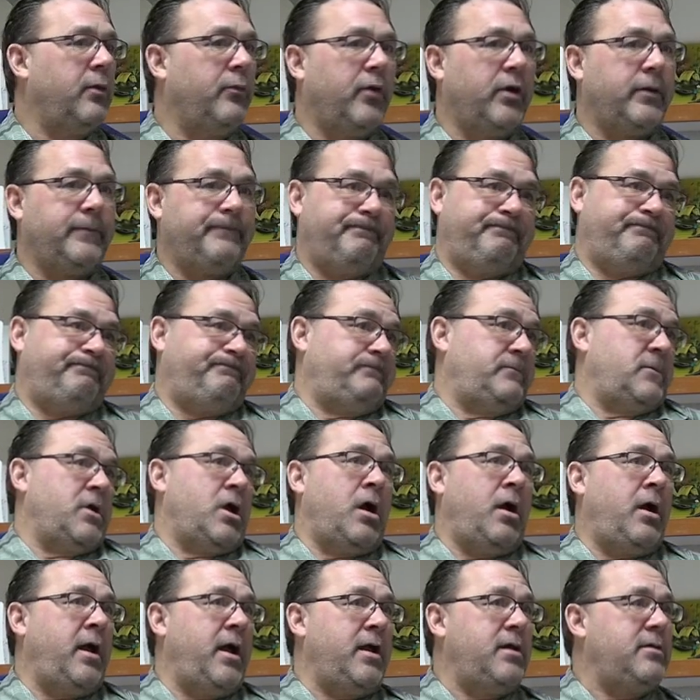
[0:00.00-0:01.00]
I'm like,
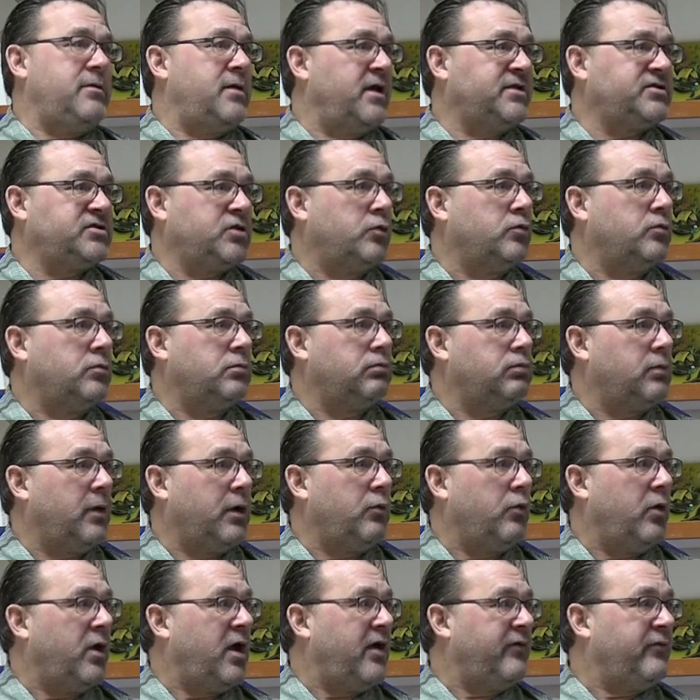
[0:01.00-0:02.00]
all right, that's cool,
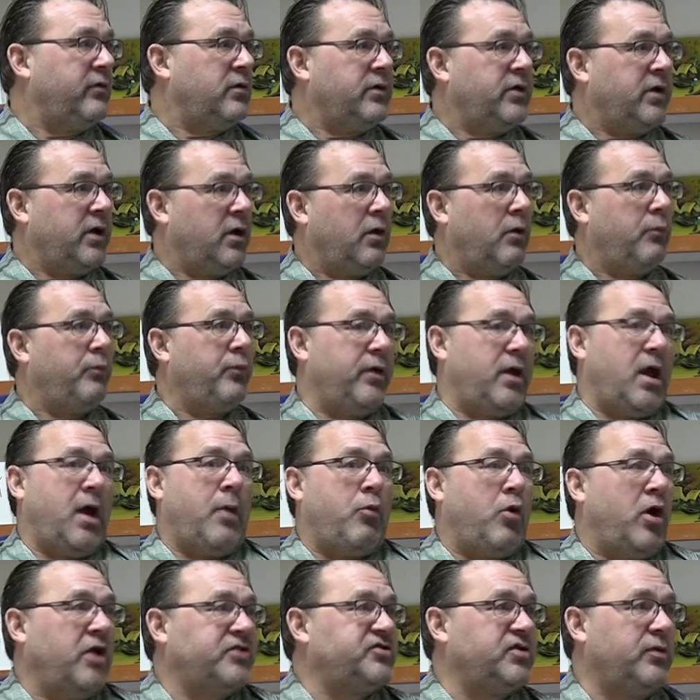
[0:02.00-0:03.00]
like whatever, but
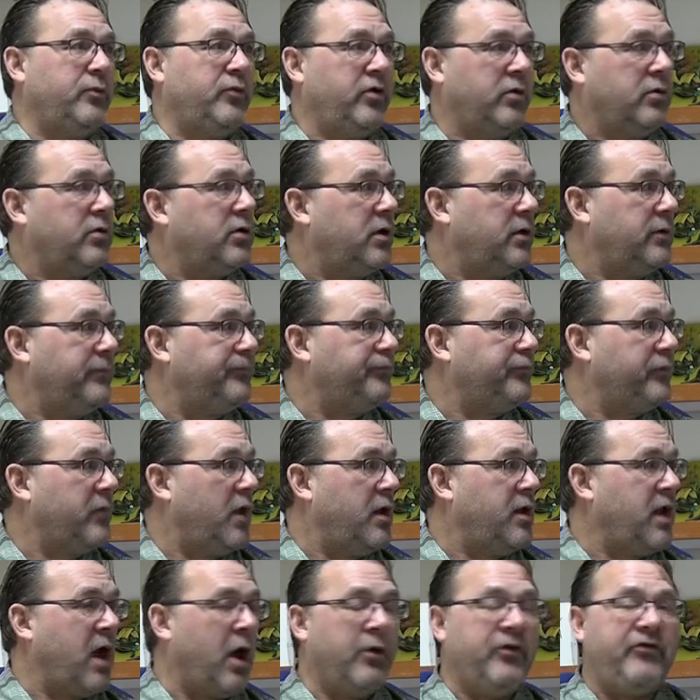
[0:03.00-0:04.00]
I'm watching them do it.
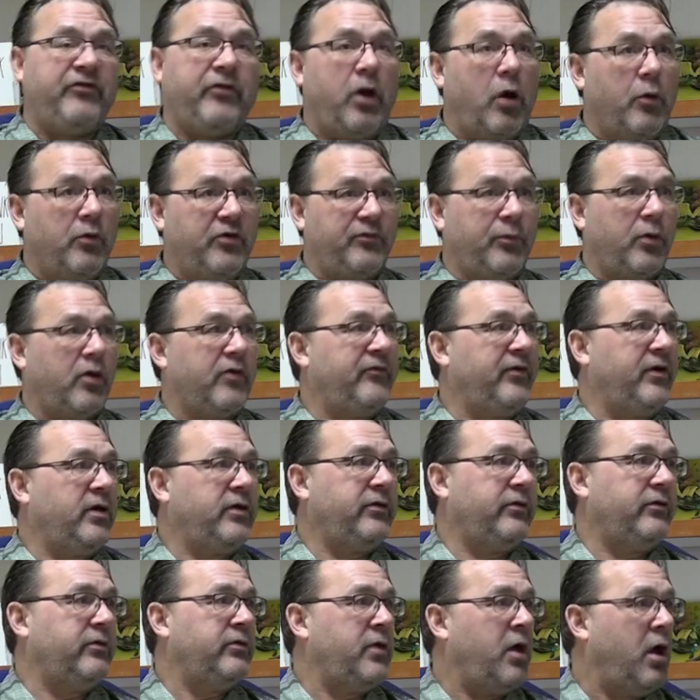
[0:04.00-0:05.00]
And now, is it always
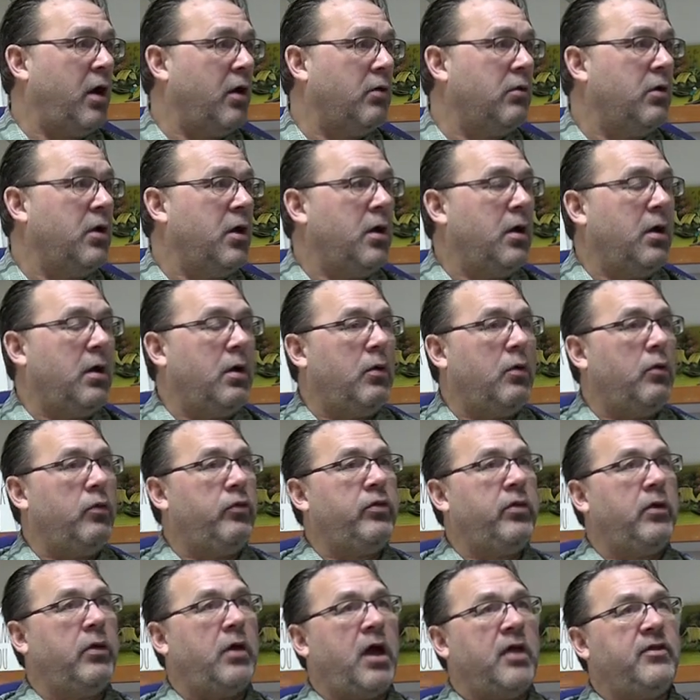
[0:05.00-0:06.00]
perfect? No.
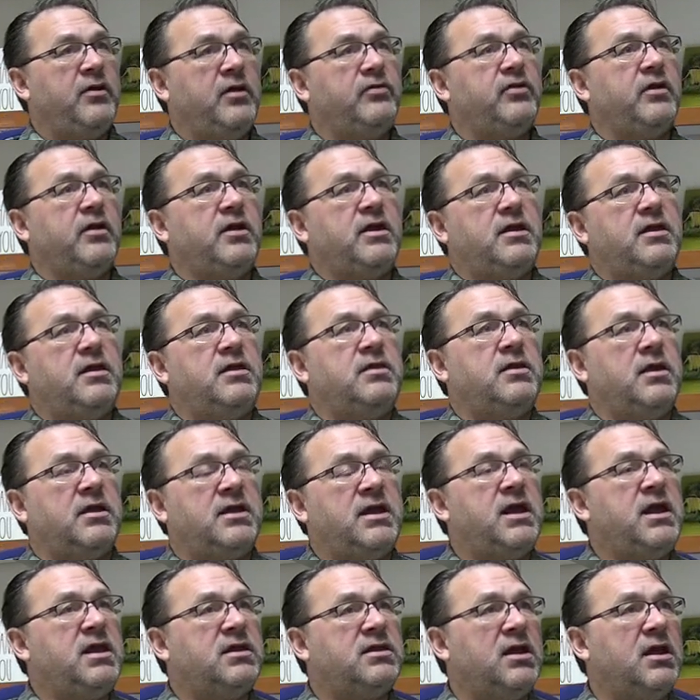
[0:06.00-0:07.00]
I think the
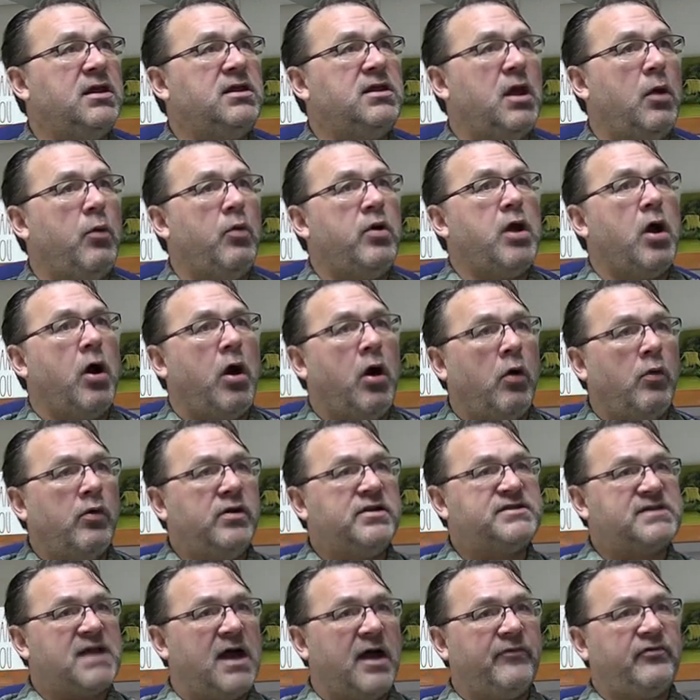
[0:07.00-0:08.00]
key thing that we
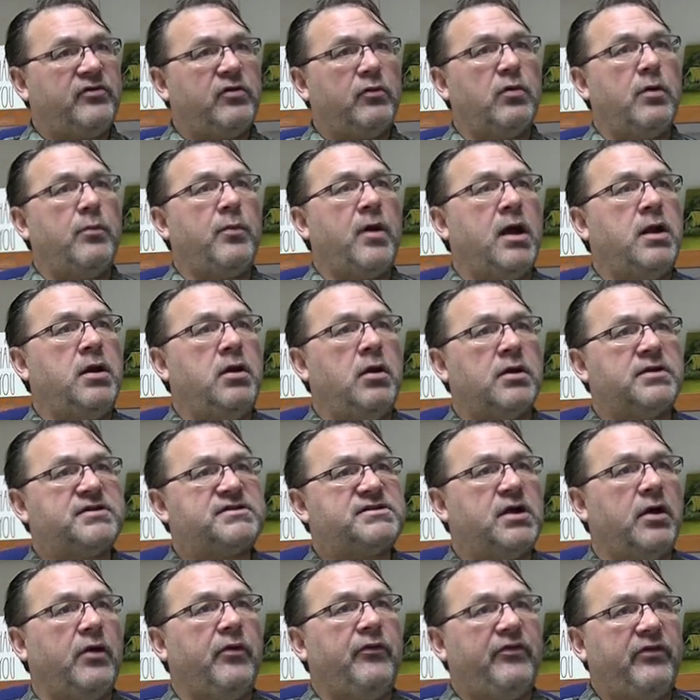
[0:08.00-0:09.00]
always have to remind
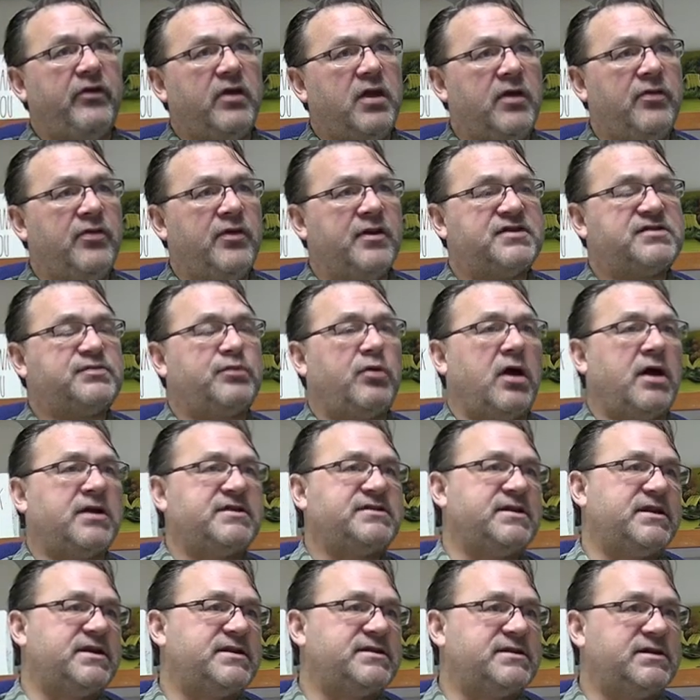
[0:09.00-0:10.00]
ourselves in this
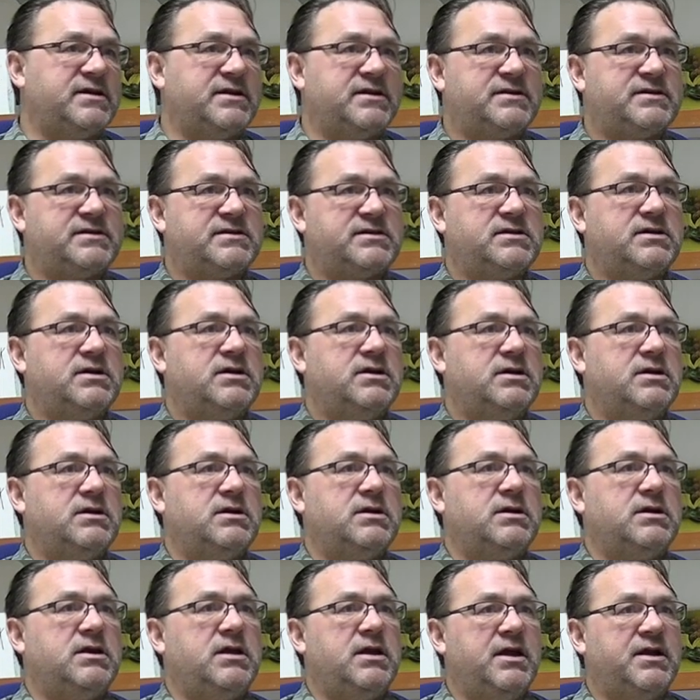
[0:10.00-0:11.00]
process is
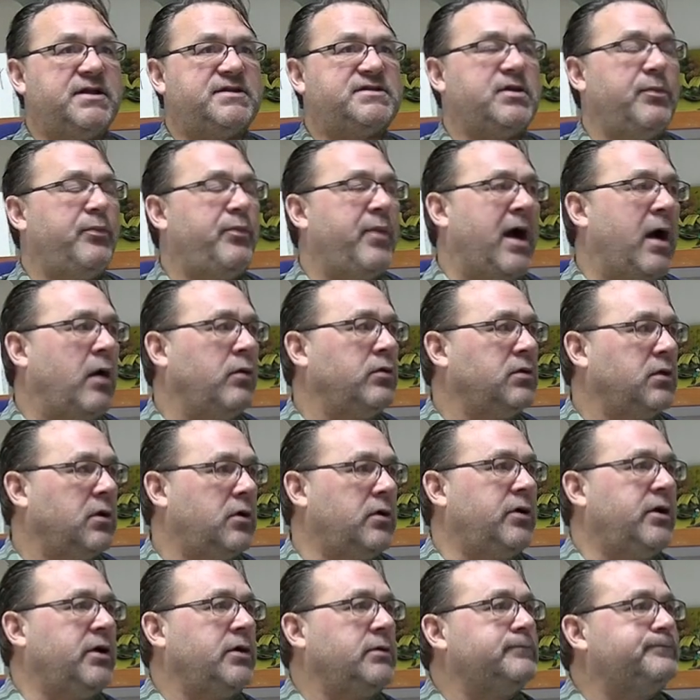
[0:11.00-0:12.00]
it's about
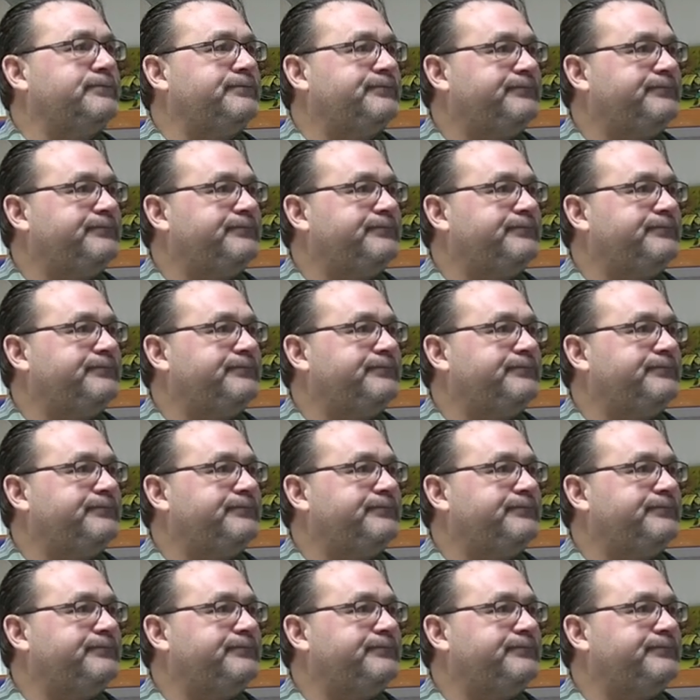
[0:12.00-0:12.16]
learning.